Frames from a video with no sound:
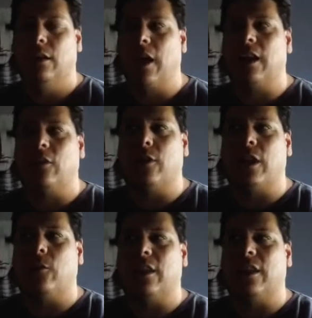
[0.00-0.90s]
Not
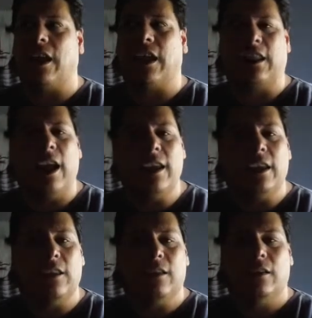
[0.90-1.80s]
okay with it that I
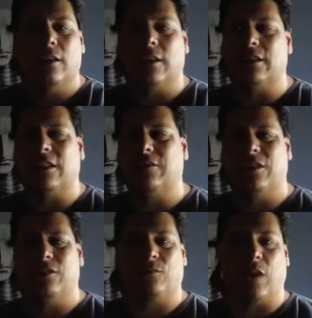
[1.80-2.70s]
like it, because I
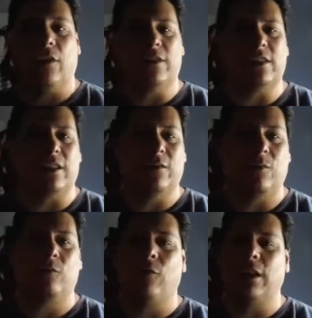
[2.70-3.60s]
obviously
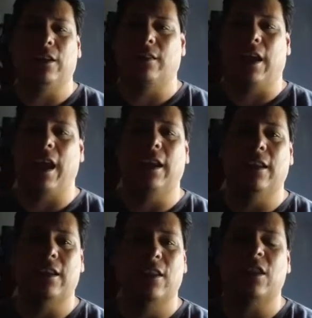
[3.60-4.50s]
freaking I
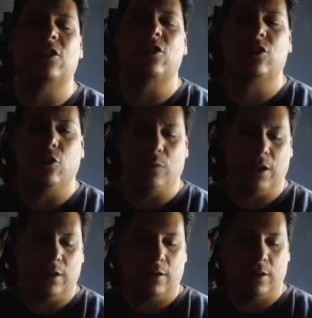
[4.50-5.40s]
hate it. I think it's
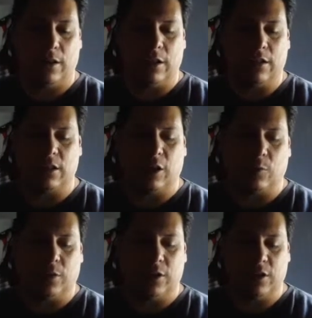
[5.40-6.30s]
stupid. I think it's a
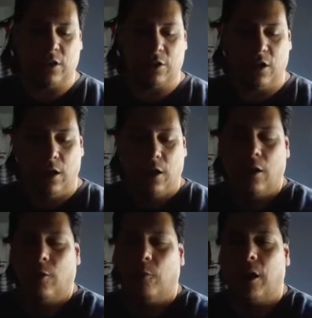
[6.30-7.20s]
terrible decision.
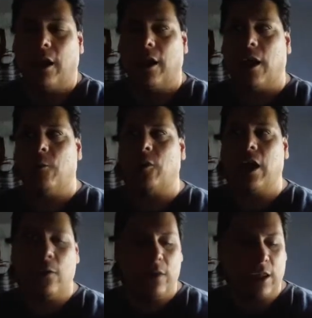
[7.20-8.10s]
But I'm
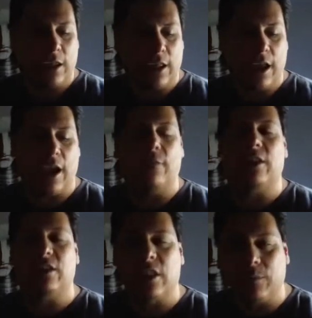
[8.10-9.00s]
okay with it in that
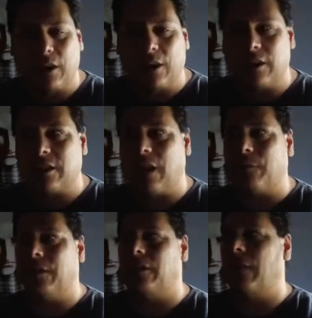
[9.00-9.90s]
I've accepted that it's
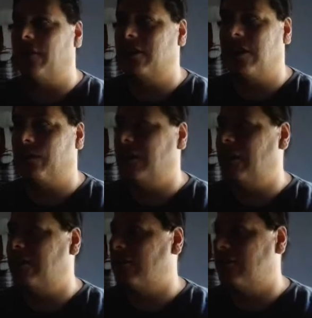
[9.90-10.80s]
happened. I've
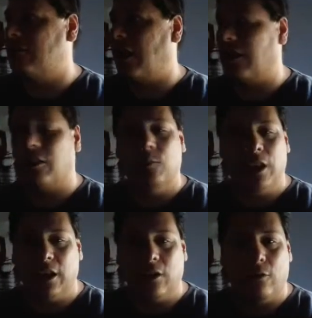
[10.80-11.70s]
accepted that there's not going to
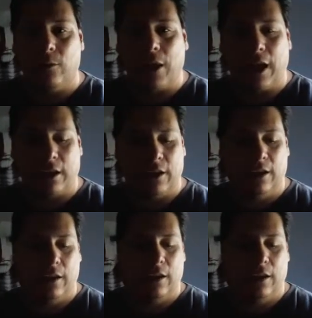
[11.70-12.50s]
be any going back.